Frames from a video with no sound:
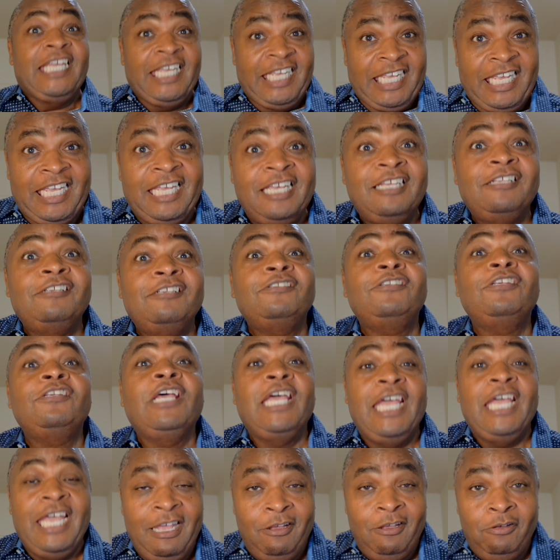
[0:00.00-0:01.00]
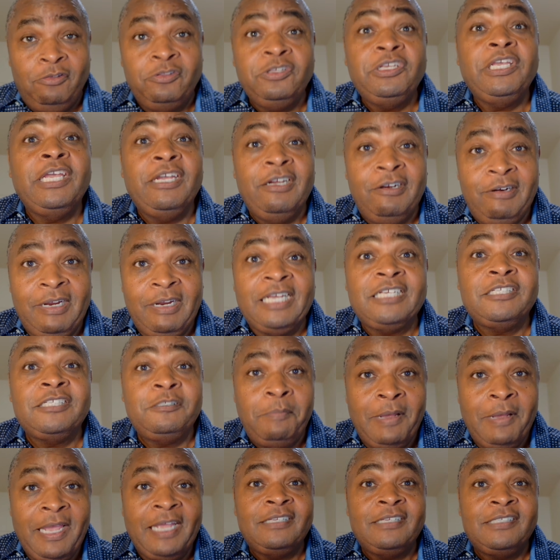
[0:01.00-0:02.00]
is healthcare
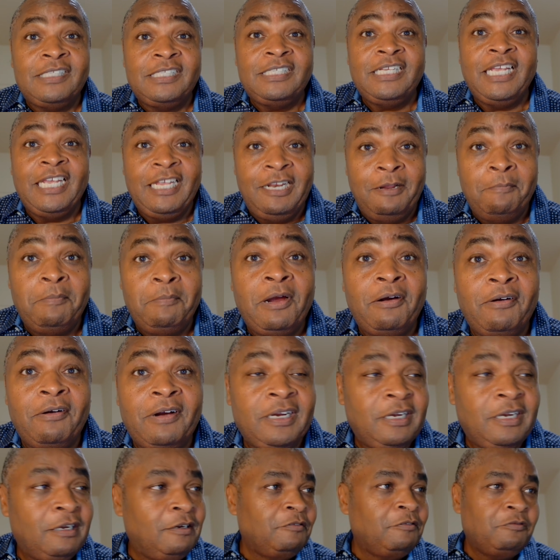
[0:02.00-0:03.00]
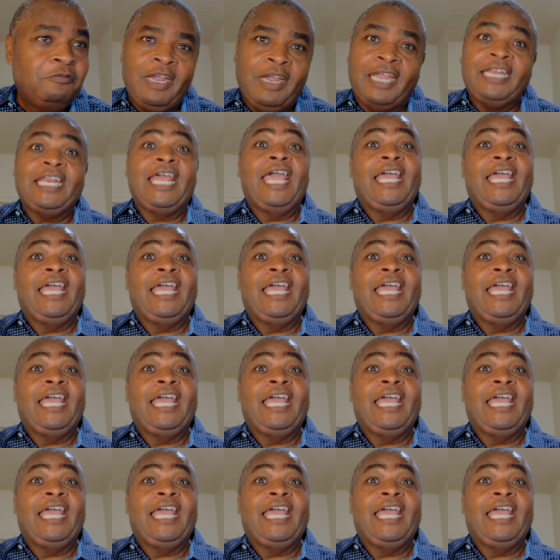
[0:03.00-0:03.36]
expense in America, right?